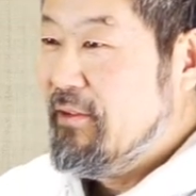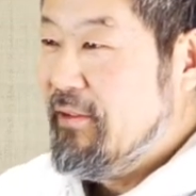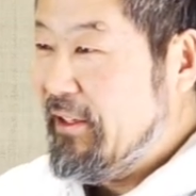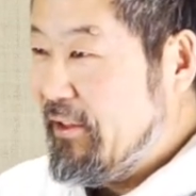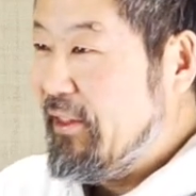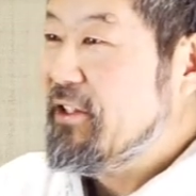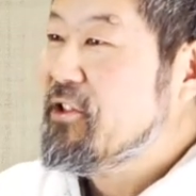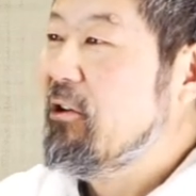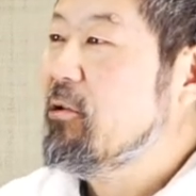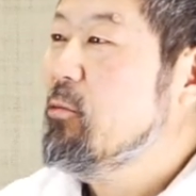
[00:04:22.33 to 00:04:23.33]
And that's
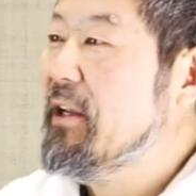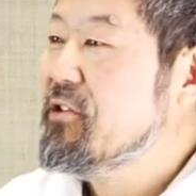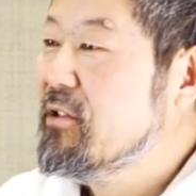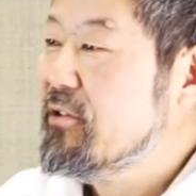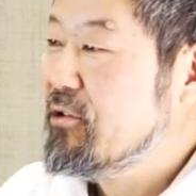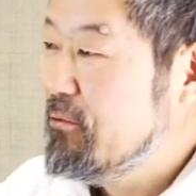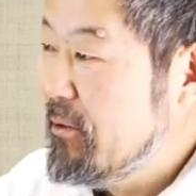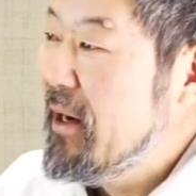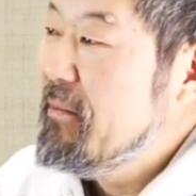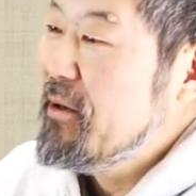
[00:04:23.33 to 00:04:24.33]
our waist. So
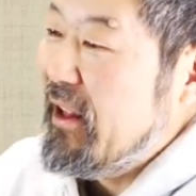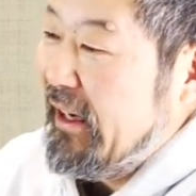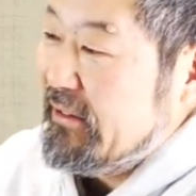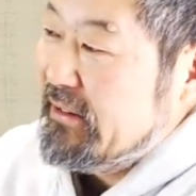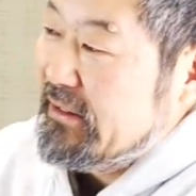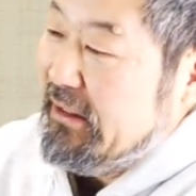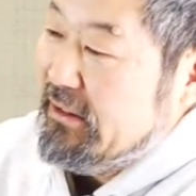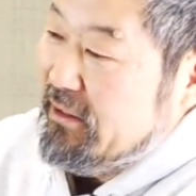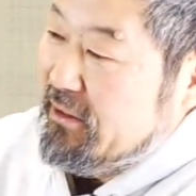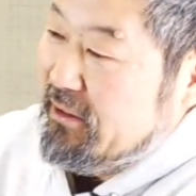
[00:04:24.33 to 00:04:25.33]
remember that. Okay?
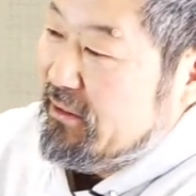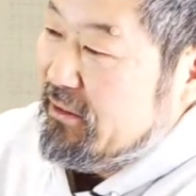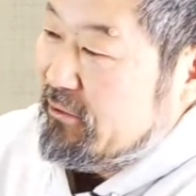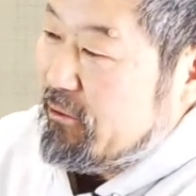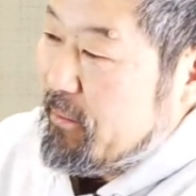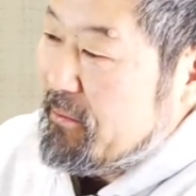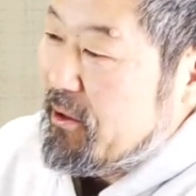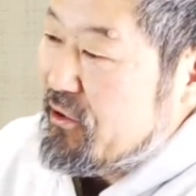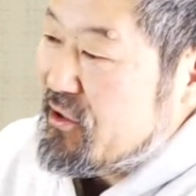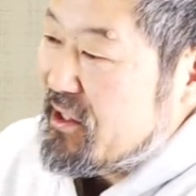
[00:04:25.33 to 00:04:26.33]

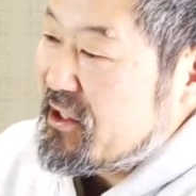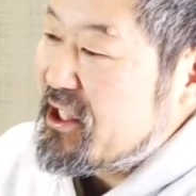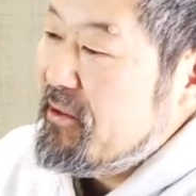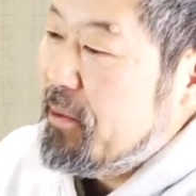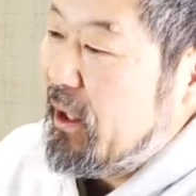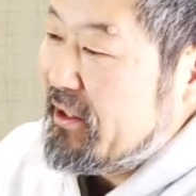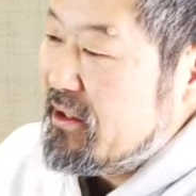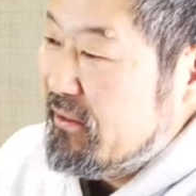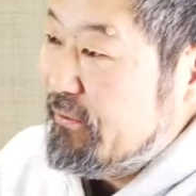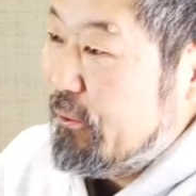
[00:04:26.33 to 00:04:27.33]
Remember this as a template
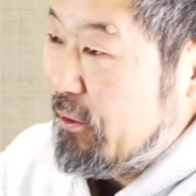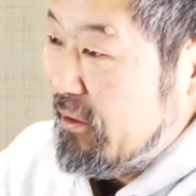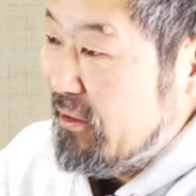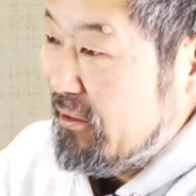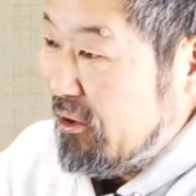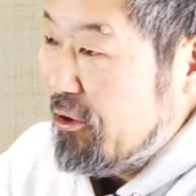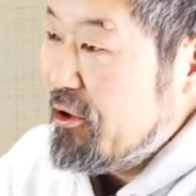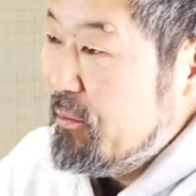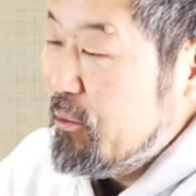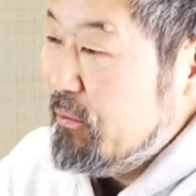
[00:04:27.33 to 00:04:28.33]
for all
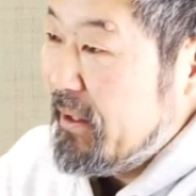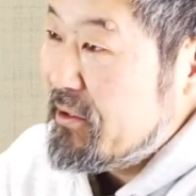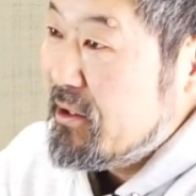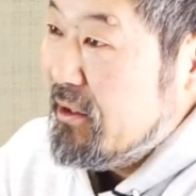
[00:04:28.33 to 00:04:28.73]
your movements.